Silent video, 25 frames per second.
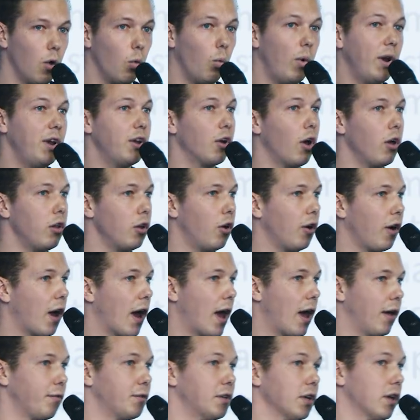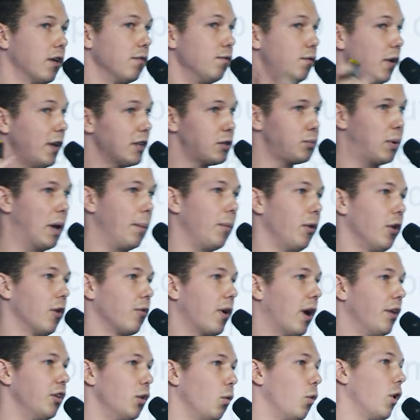We no longer have to convince people
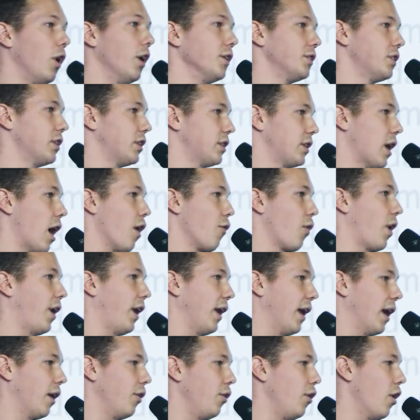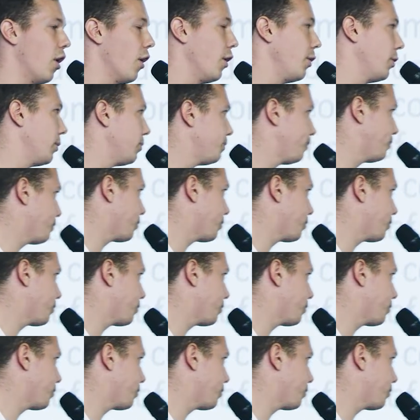around the world to start running our node.